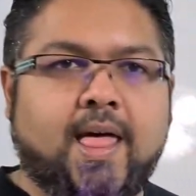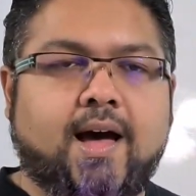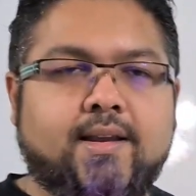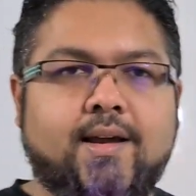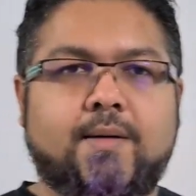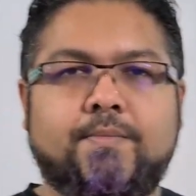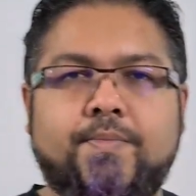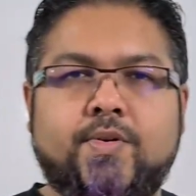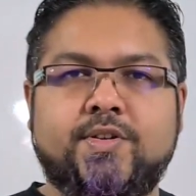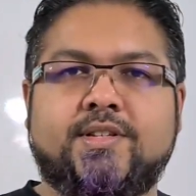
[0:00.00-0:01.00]
and I'm
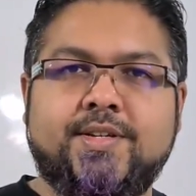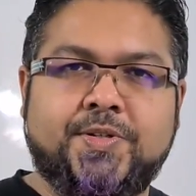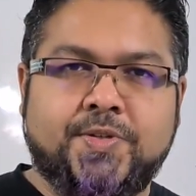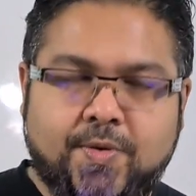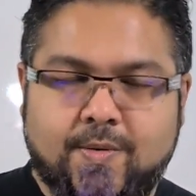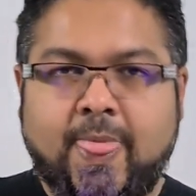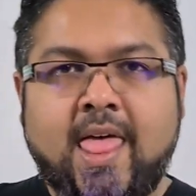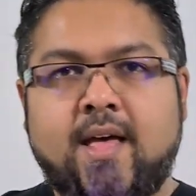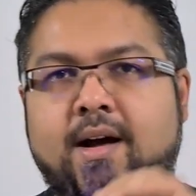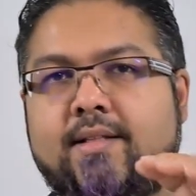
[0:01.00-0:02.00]
pretty sure
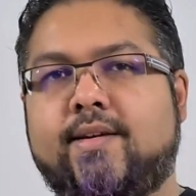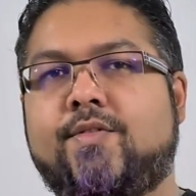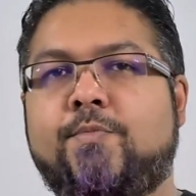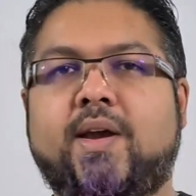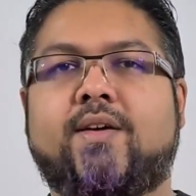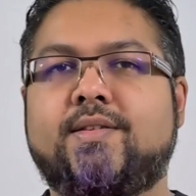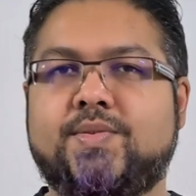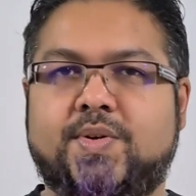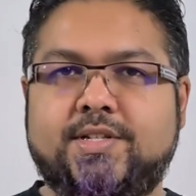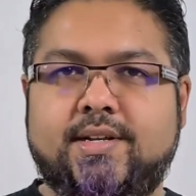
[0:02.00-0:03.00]
a lot of parents
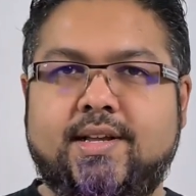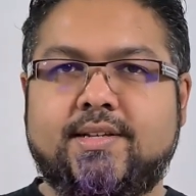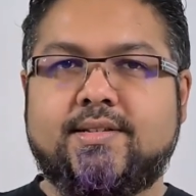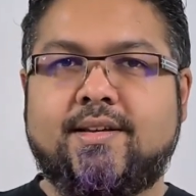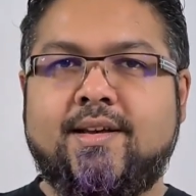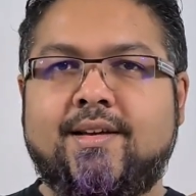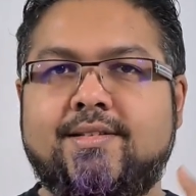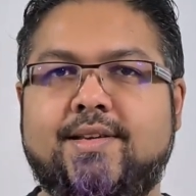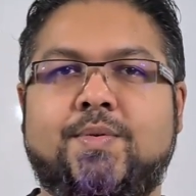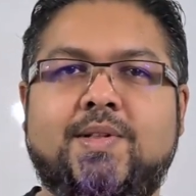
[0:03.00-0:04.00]
watching this,
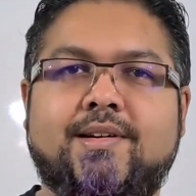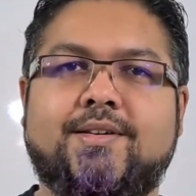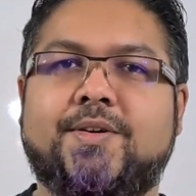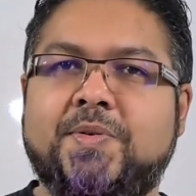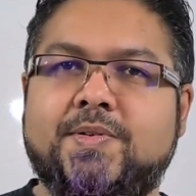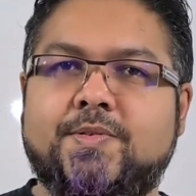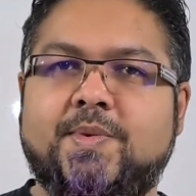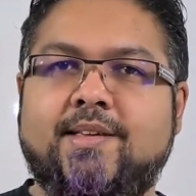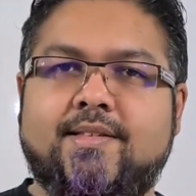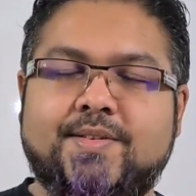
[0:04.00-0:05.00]
they will agree with
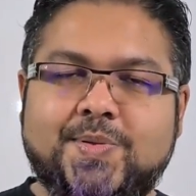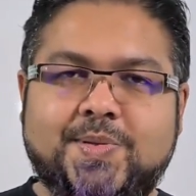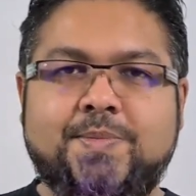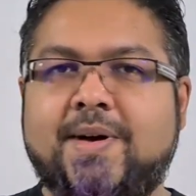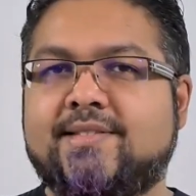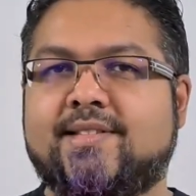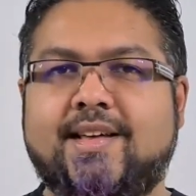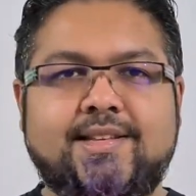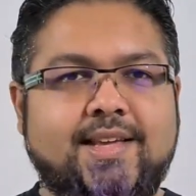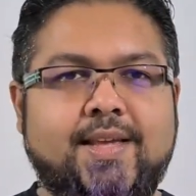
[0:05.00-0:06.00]
me. This was the method
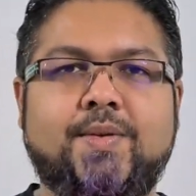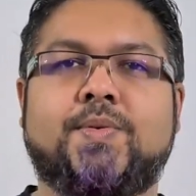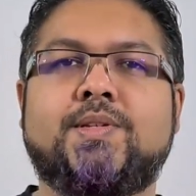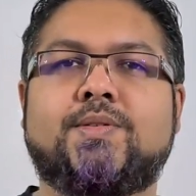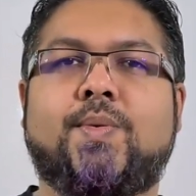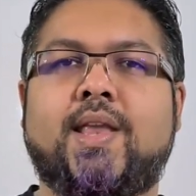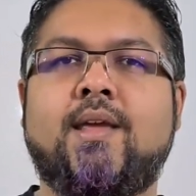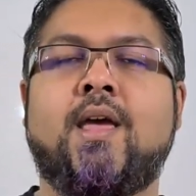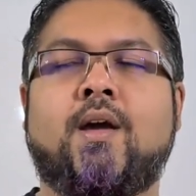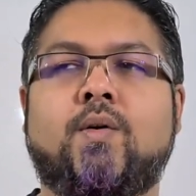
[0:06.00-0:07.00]
that they used when
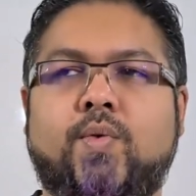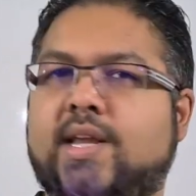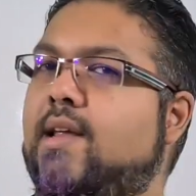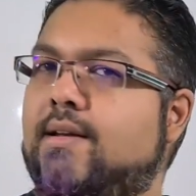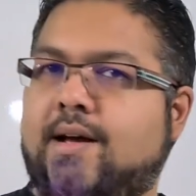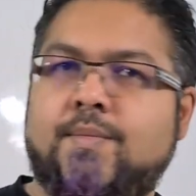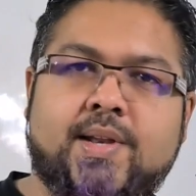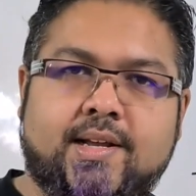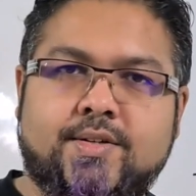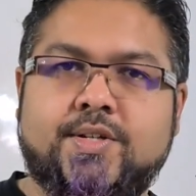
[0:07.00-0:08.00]
we did common
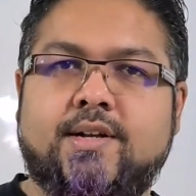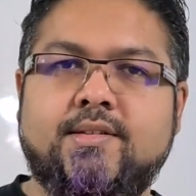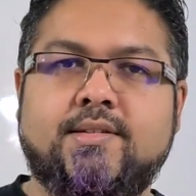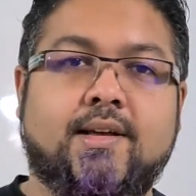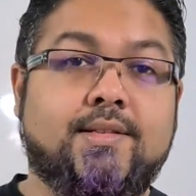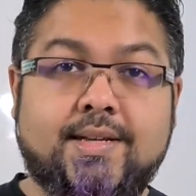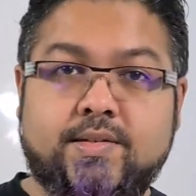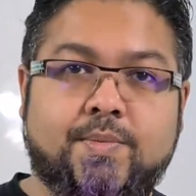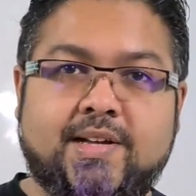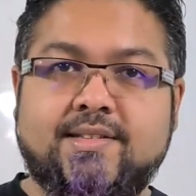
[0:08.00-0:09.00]
entrance, and this
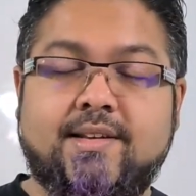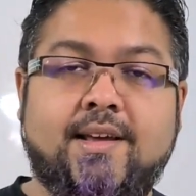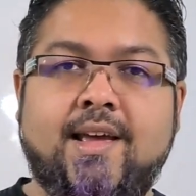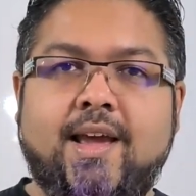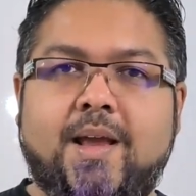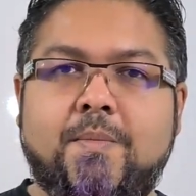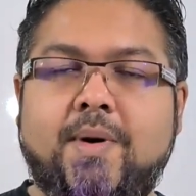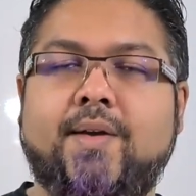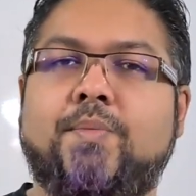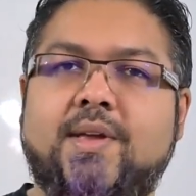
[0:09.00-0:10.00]
method, in
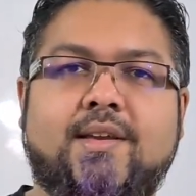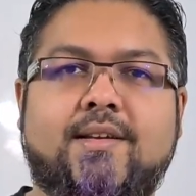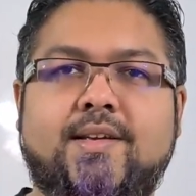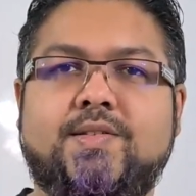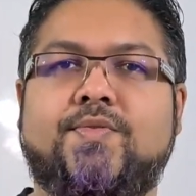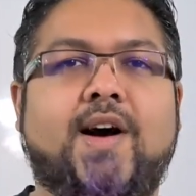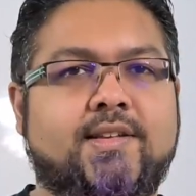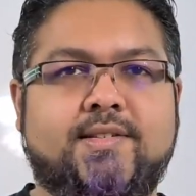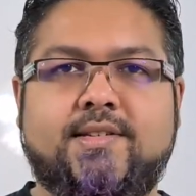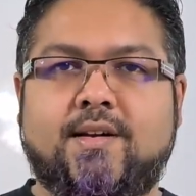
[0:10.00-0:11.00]
my opinion, is
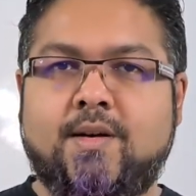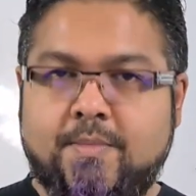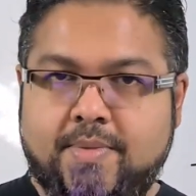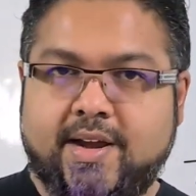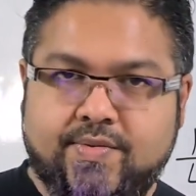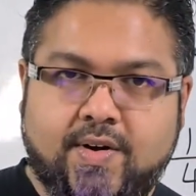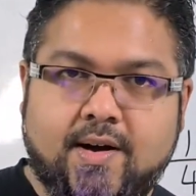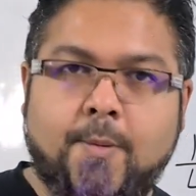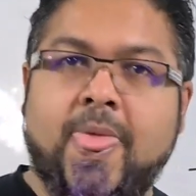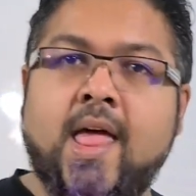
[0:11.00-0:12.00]
faster by
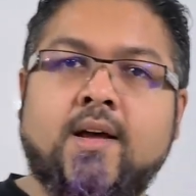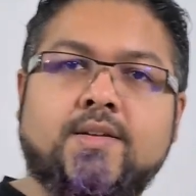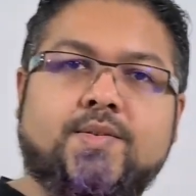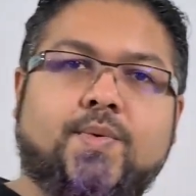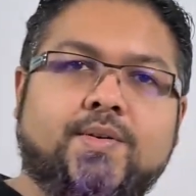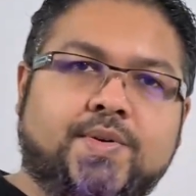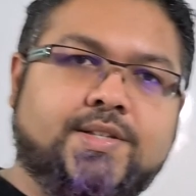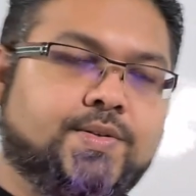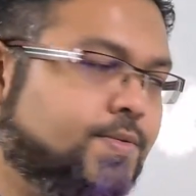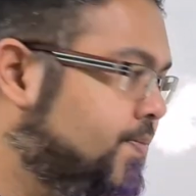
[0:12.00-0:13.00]
far. So what we
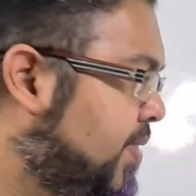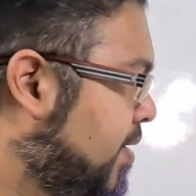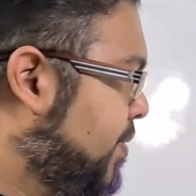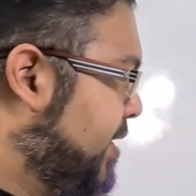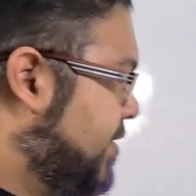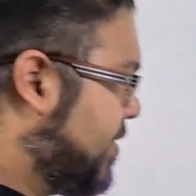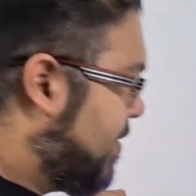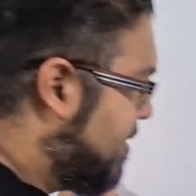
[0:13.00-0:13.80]
do, we draw